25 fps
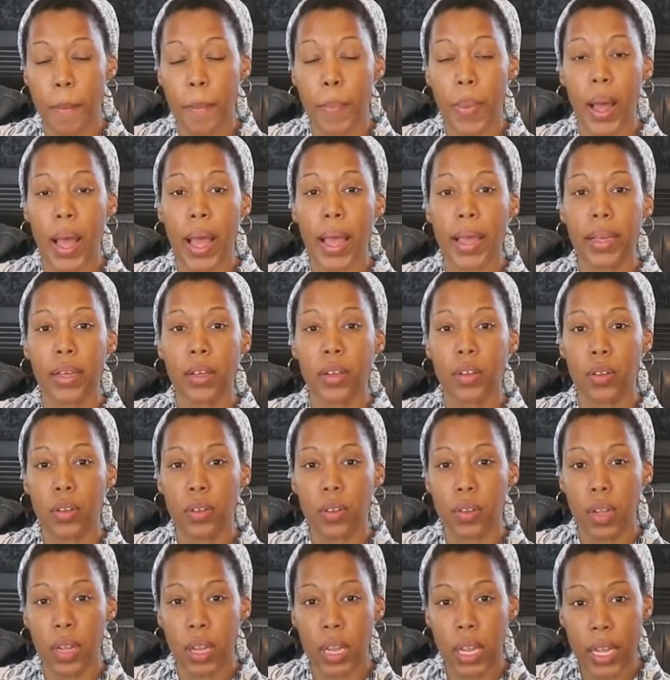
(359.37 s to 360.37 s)
by
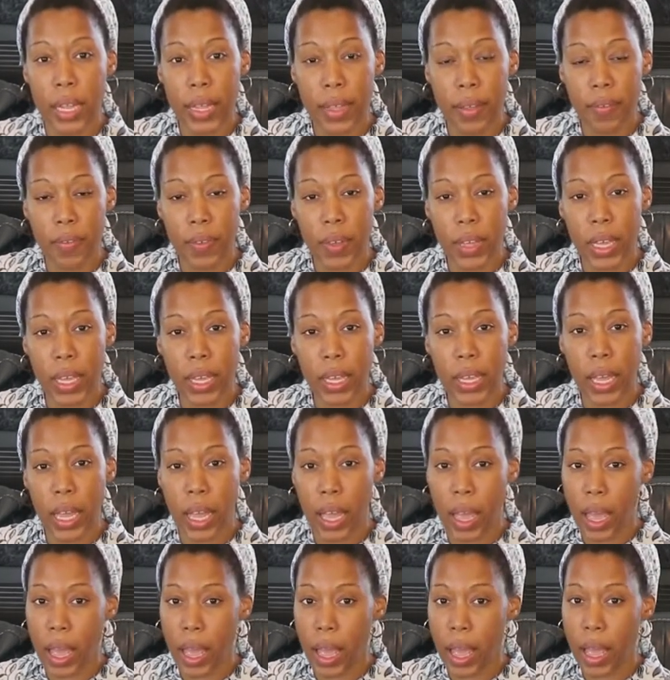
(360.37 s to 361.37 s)
living
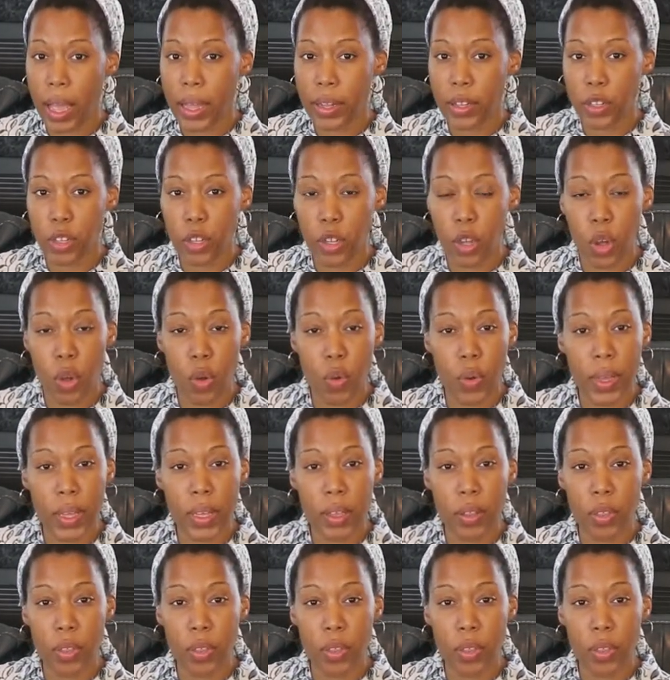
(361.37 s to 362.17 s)
and going